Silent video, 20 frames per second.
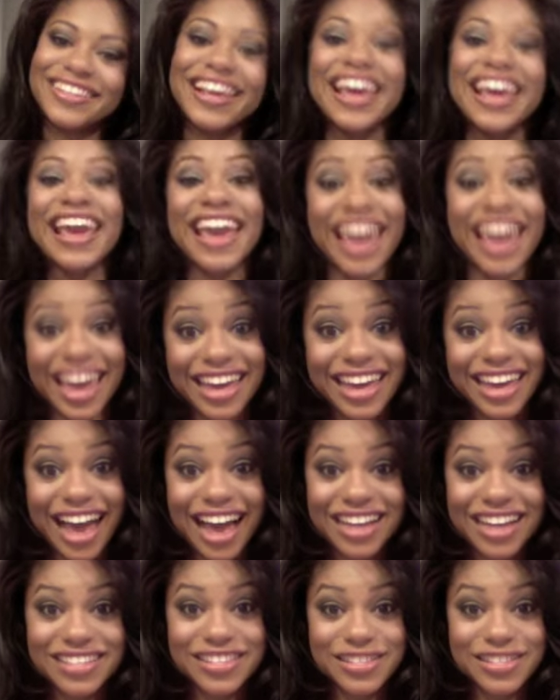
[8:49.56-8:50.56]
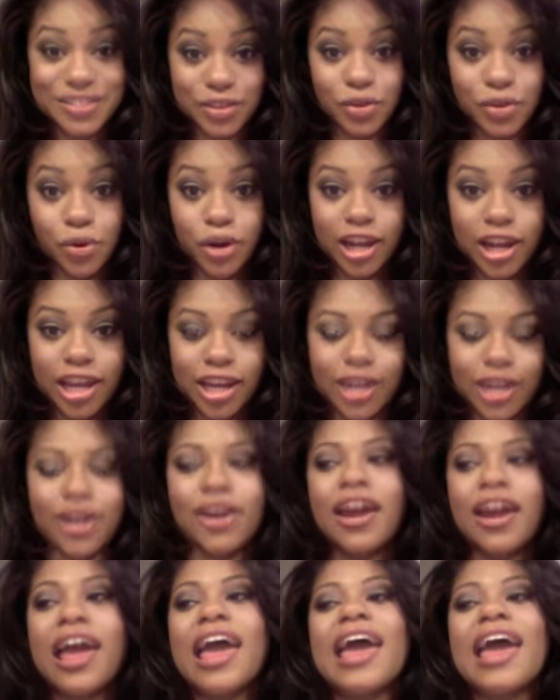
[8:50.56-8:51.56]
So this is the
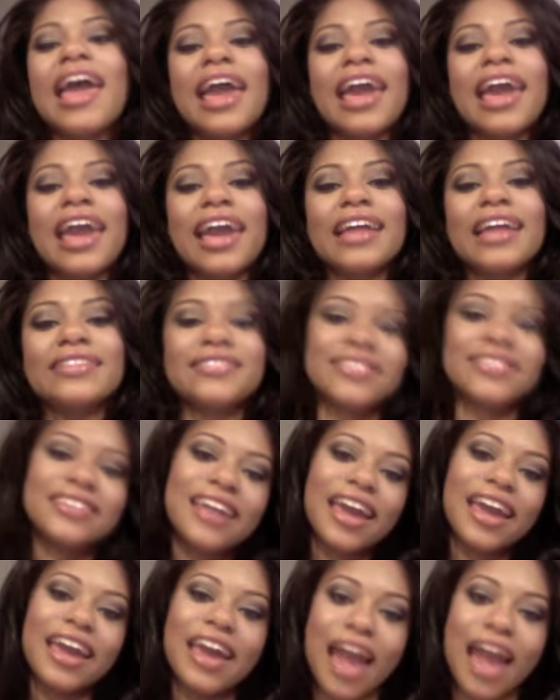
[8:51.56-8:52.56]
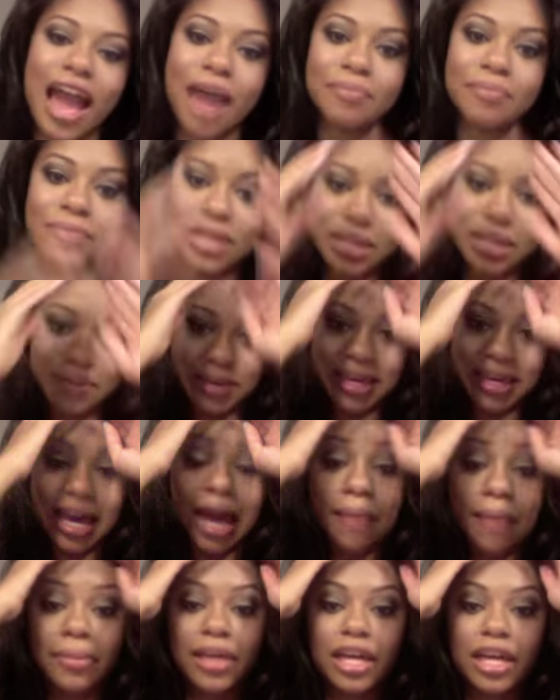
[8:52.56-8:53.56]
end result of the
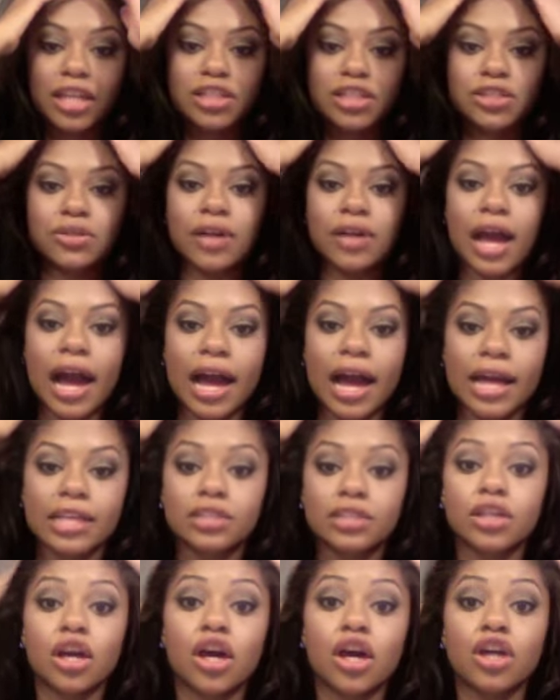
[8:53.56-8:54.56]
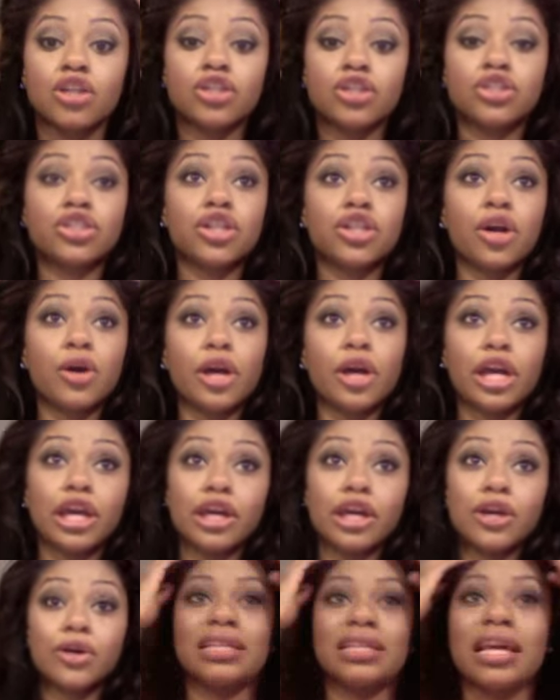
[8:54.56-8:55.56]
closure. As you can see, this is just
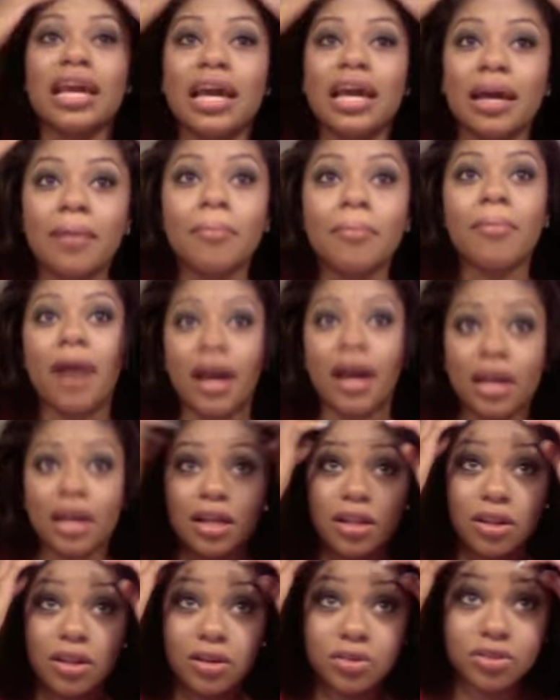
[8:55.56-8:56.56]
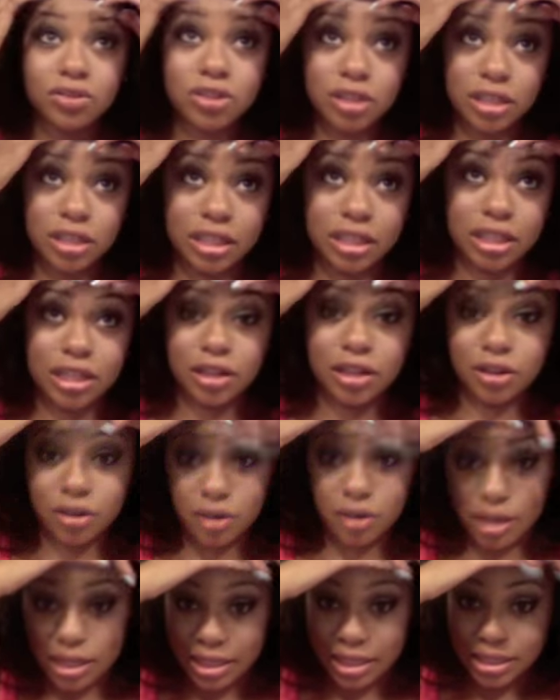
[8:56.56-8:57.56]
a clip that I had
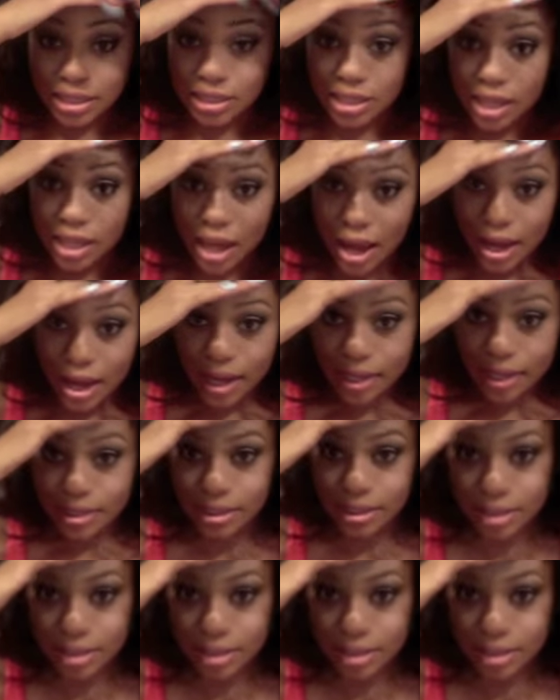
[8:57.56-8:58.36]
before, but I'm